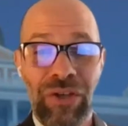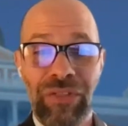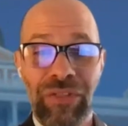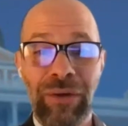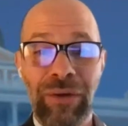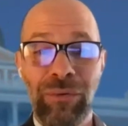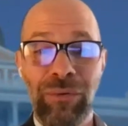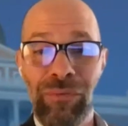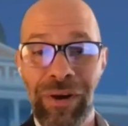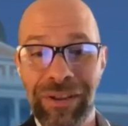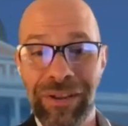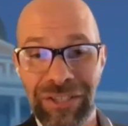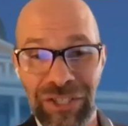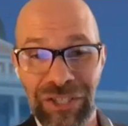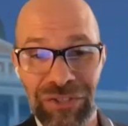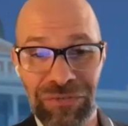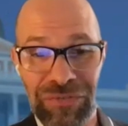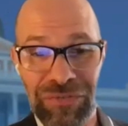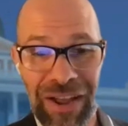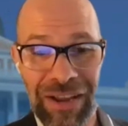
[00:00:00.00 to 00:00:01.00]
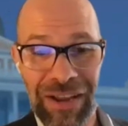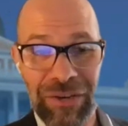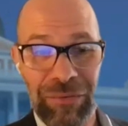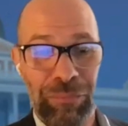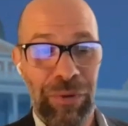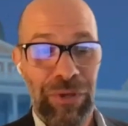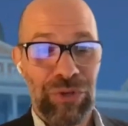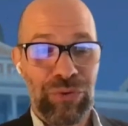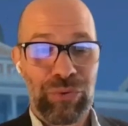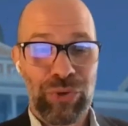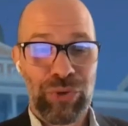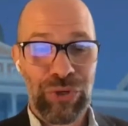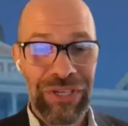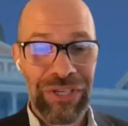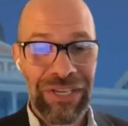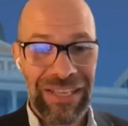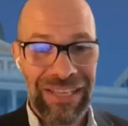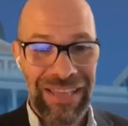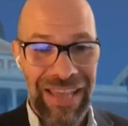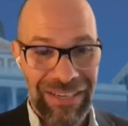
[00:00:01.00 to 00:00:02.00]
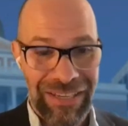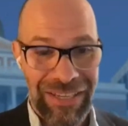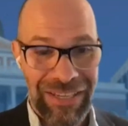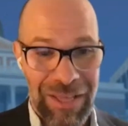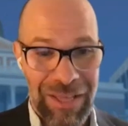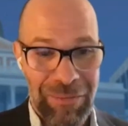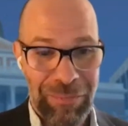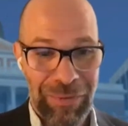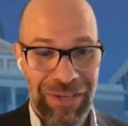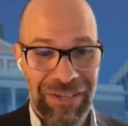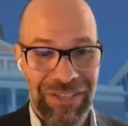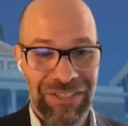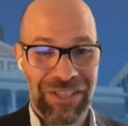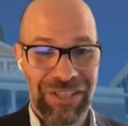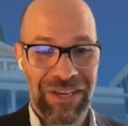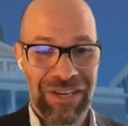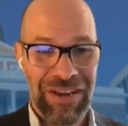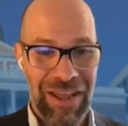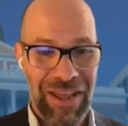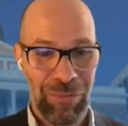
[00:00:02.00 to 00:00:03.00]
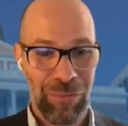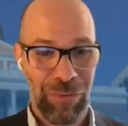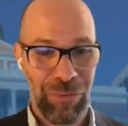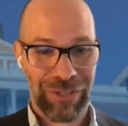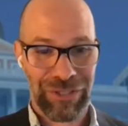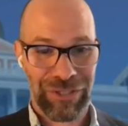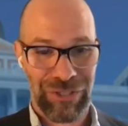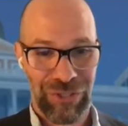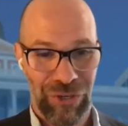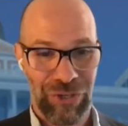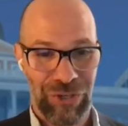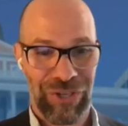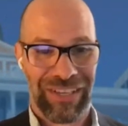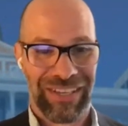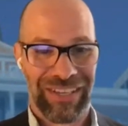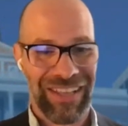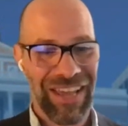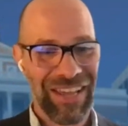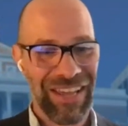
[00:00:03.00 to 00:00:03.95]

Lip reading: they were running just fine, but you couldn't get to them because the network circuit